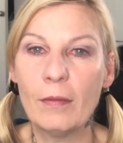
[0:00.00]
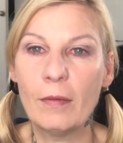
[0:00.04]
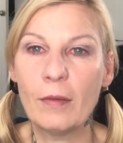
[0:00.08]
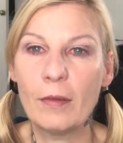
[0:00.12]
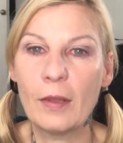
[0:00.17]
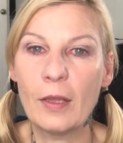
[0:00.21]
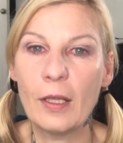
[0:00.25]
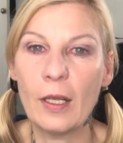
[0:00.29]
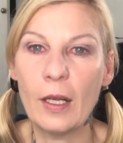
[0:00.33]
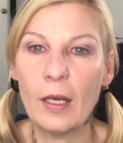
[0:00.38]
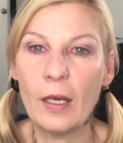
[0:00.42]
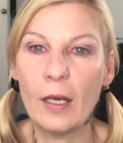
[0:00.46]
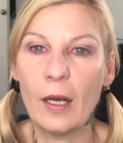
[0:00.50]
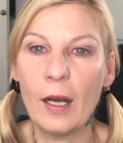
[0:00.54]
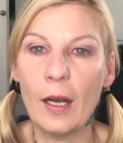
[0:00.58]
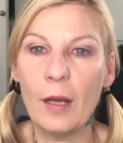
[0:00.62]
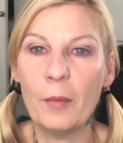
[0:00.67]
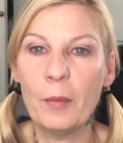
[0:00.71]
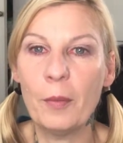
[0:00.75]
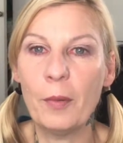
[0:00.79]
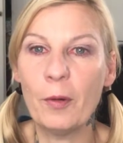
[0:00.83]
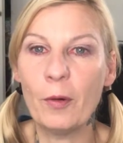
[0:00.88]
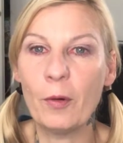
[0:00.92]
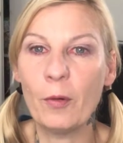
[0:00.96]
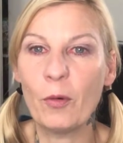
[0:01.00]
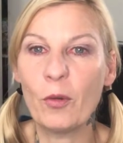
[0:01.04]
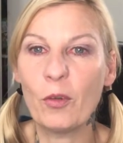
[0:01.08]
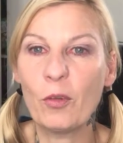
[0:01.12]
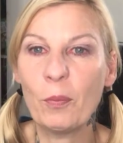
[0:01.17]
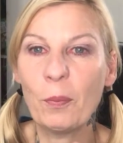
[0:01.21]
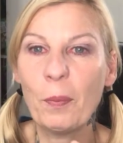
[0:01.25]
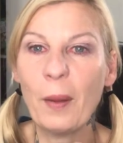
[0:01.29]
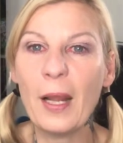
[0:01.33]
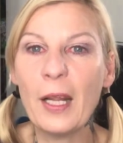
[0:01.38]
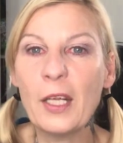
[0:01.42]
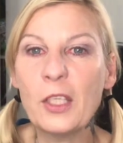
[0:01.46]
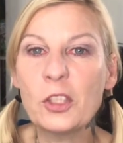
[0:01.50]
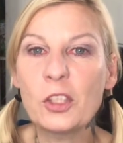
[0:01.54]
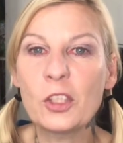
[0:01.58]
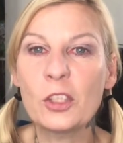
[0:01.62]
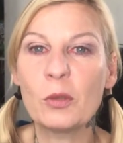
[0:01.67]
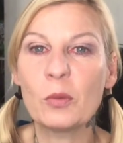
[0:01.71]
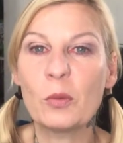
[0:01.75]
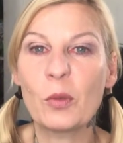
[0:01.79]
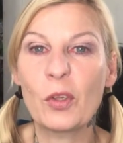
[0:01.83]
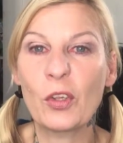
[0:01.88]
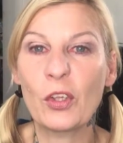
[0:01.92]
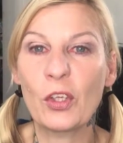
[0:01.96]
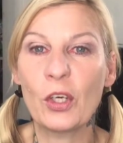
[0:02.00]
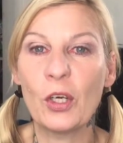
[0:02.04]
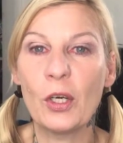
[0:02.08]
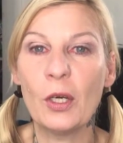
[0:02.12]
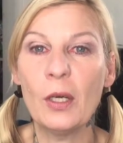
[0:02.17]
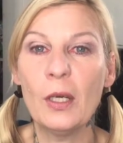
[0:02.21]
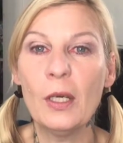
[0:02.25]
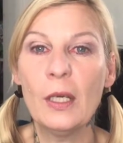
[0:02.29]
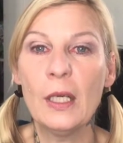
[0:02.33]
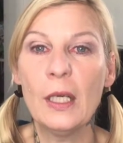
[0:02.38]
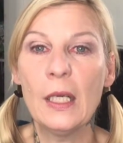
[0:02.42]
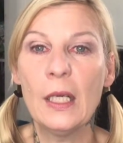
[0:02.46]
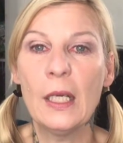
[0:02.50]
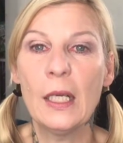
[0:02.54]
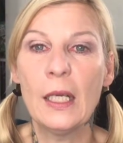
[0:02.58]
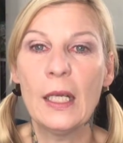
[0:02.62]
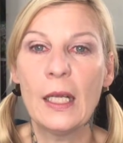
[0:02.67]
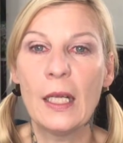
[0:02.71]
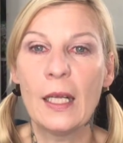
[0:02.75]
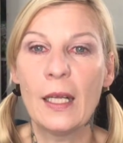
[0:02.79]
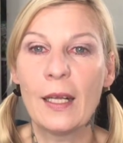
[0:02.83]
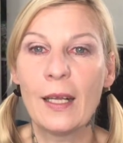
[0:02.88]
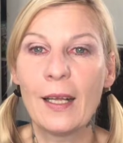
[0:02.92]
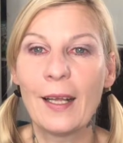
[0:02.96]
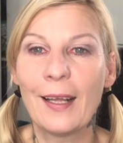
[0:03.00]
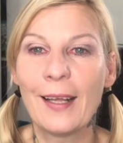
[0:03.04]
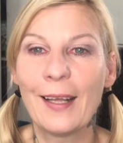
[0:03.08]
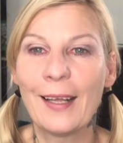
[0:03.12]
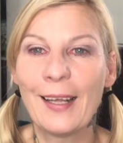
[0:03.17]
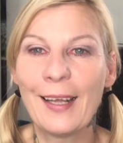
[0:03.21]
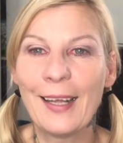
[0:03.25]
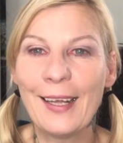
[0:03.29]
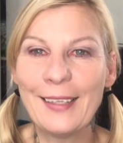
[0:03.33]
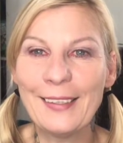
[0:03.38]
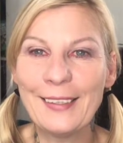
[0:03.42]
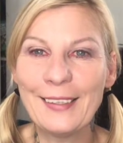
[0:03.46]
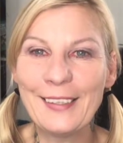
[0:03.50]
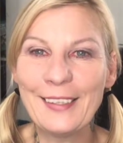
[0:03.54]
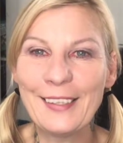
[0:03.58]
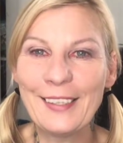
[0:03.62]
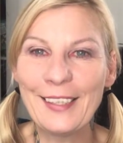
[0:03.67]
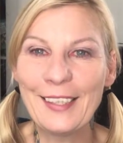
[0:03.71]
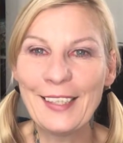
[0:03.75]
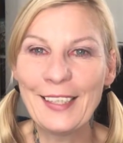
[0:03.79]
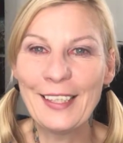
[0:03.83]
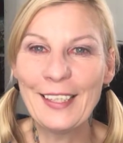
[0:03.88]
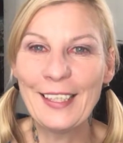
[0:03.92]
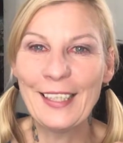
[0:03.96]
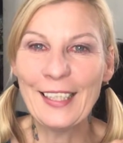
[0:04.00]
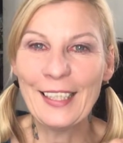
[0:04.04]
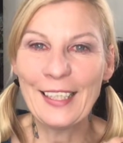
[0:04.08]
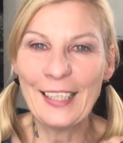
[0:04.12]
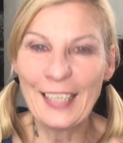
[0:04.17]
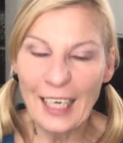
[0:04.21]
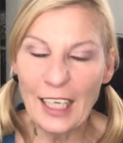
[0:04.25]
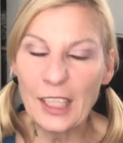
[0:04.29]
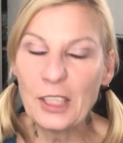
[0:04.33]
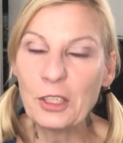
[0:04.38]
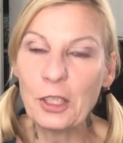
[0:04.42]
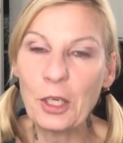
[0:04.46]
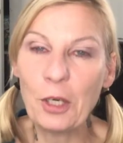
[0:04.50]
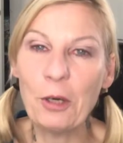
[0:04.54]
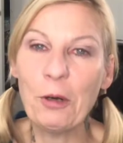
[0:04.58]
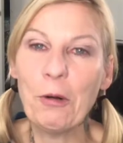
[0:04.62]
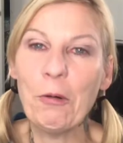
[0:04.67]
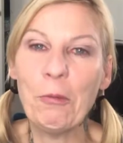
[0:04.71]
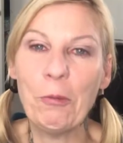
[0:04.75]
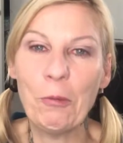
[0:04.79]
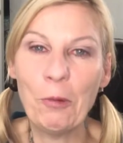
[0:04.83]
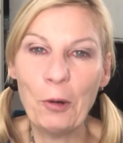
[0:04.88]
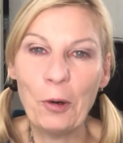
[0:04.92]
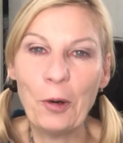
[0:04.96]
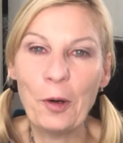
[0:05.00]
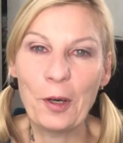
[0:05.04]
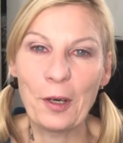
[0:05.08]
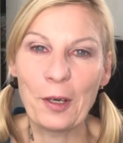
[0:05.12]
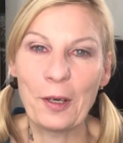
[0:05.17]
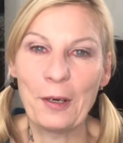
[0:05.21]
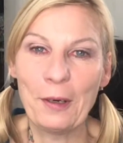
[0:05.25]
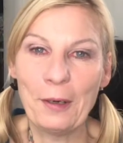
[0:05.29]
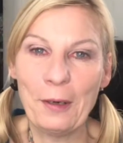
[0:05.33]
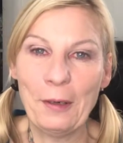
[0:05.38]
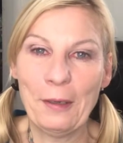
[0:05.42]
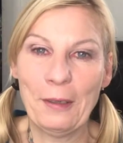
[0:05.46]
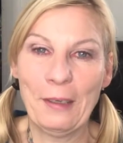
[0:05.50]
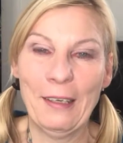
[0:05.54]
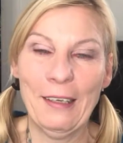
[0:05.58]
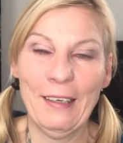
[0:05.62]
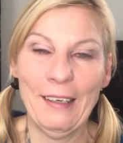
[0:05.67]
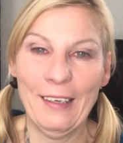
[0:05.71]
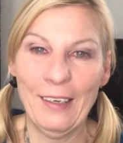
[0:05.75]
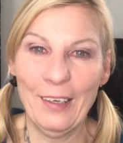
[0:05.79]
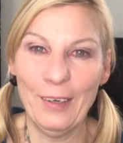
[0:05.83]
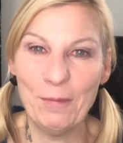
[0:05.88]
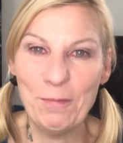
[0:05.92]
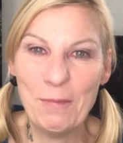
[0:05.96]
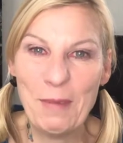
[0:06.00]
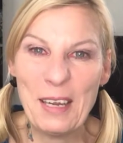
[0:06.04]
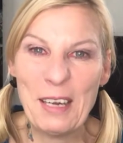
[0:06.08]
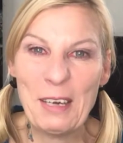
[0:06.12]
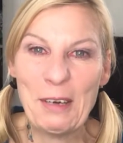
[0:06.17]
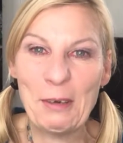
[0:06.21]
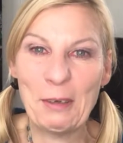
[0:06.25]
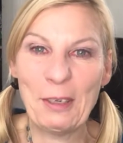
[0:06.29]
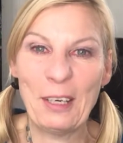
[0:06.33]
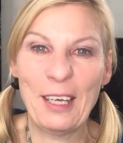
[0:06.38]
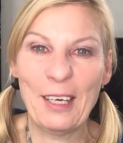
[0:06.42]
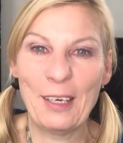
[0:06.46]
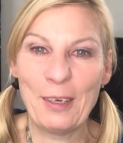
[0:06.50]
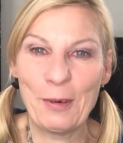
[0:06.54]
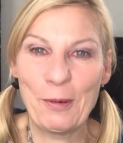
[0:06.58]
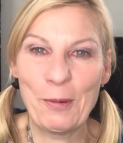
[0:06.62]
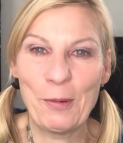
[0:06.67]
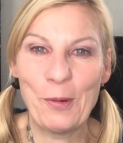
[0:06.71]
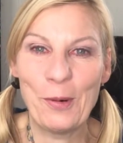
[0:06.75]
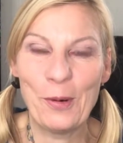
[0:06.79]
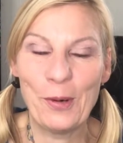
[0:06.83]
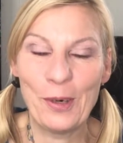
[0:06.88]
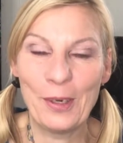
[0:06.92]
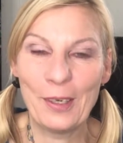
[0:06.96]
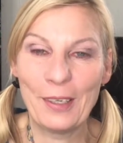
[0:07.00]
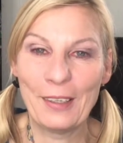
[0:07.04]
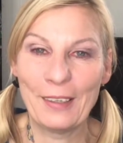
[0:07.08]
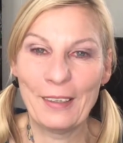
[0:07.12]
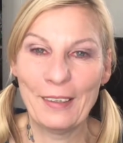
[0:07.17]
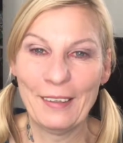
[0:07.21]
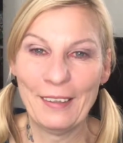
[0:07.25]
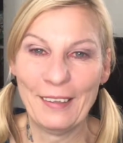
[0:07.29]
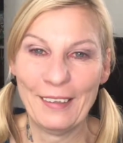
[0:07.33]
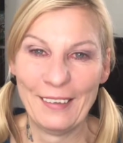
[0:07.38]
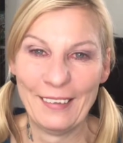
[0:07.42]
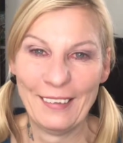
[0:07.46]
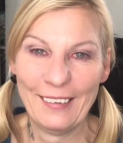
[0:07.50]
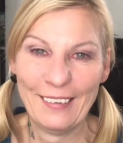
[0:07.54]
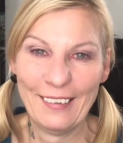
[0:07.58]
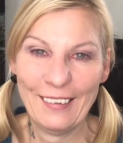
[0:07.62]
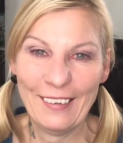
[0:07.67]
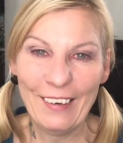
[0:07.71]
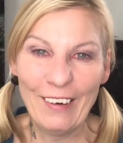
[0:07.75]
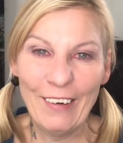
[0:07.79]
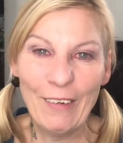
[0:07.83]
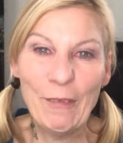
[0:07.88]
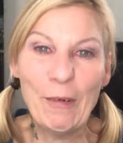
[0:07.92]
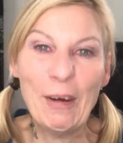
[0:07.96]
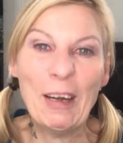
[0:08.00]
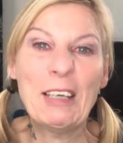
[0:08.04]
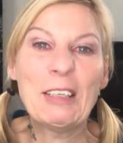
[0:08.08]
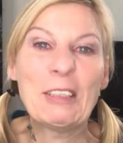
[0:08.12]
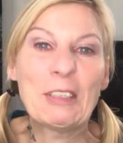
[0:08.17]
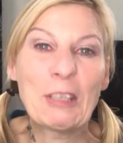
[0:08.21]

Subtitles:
that I was patient with her and got her water, or made her get her water. I went